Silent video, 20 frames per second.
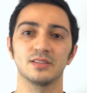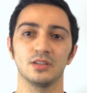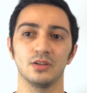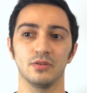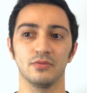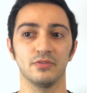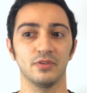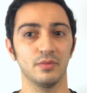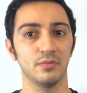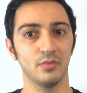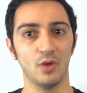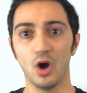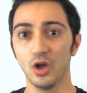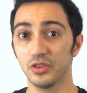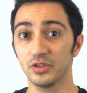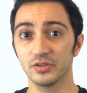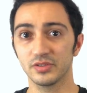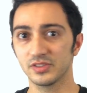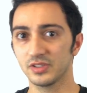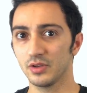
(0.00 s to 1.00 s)
you know, from
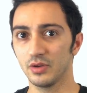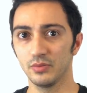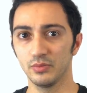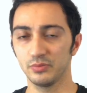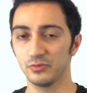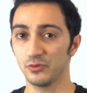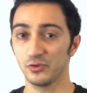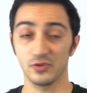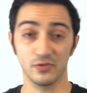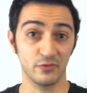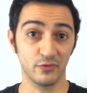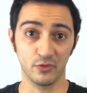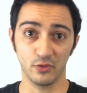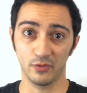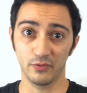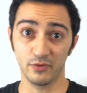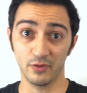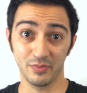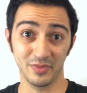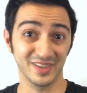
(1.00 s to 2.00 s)
others,
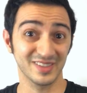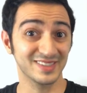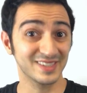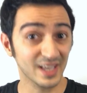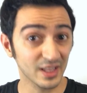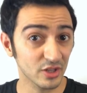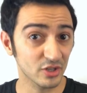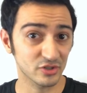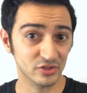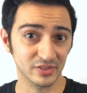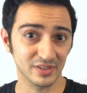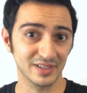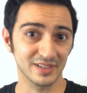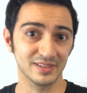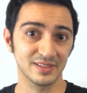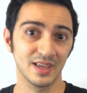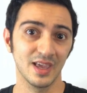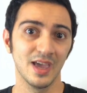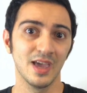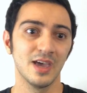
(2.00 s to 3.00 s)
from the seller's
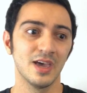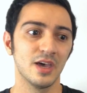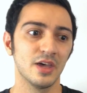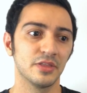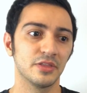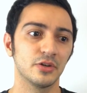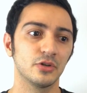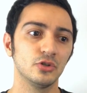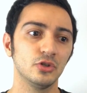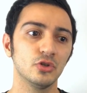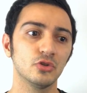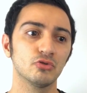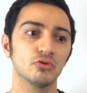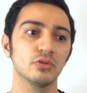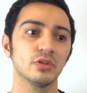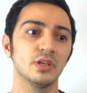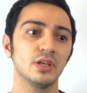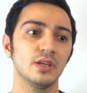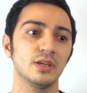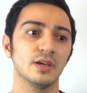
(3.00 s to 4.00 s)
list. They're
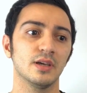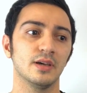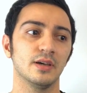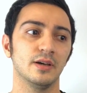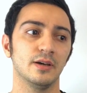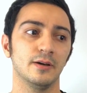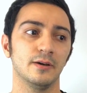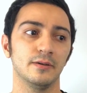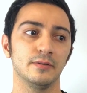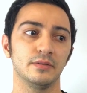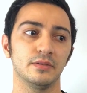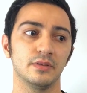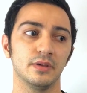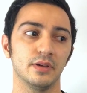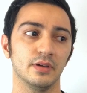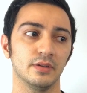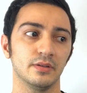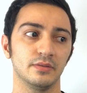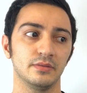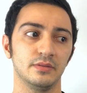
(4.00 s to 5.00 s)
usually
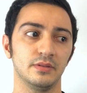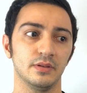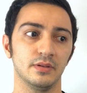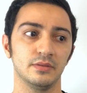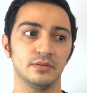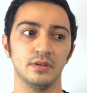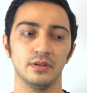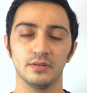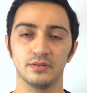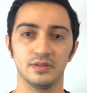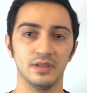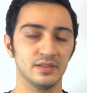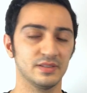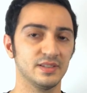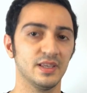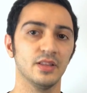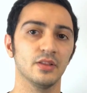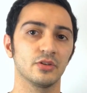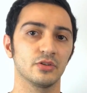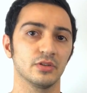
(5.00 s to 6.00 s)
the
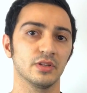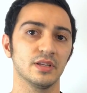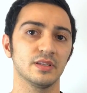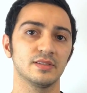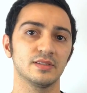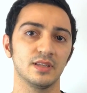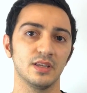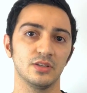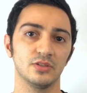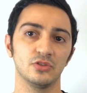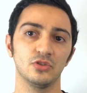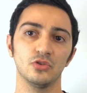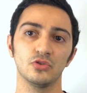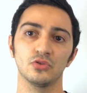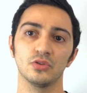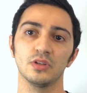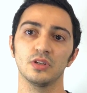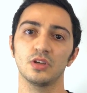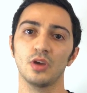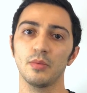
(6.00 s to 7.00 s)
seller list is
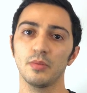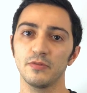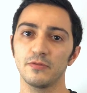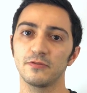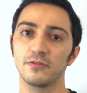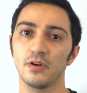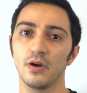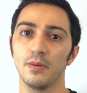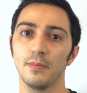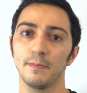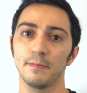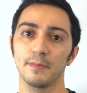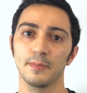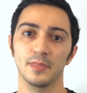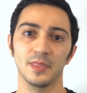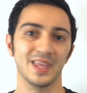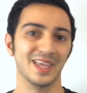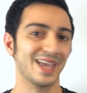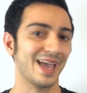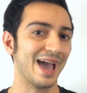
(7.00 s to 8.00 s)
usually coming from
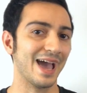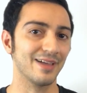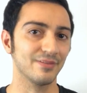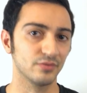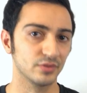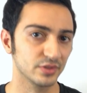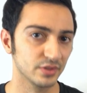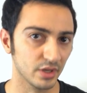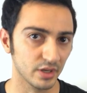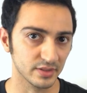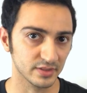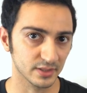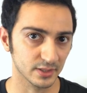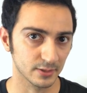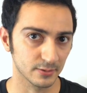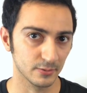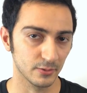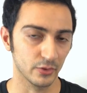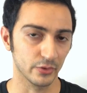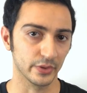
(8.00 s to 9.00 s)
like advertising.
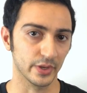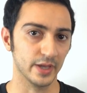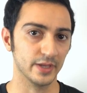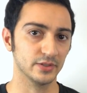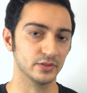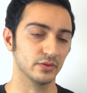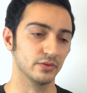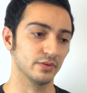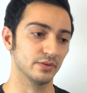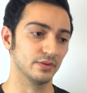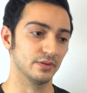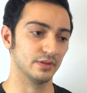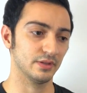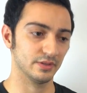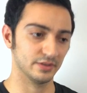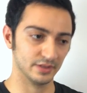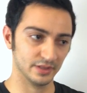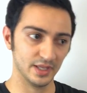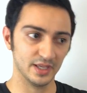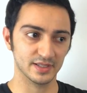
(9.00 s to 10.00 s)
Okay, so
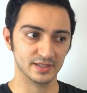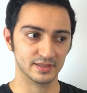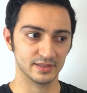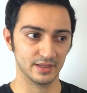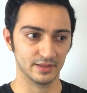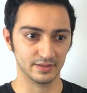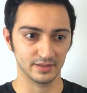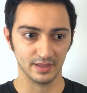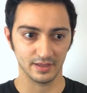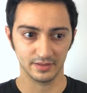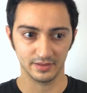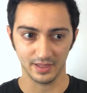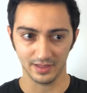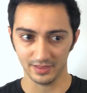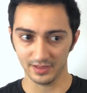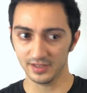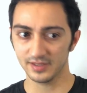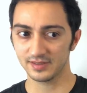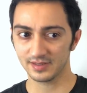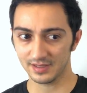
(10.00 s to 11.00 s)
the list that
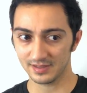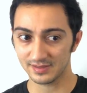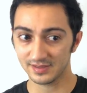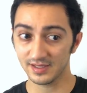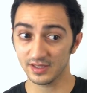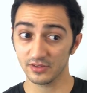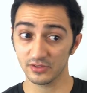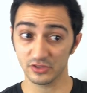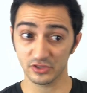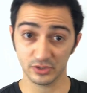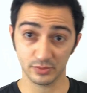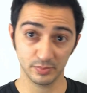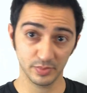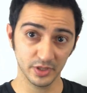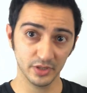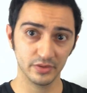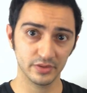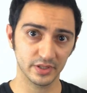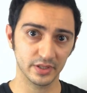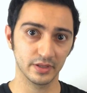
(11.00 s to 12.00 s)
list that seller's
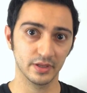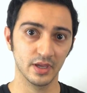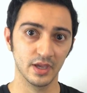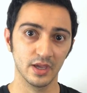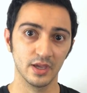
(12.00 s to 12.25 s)
building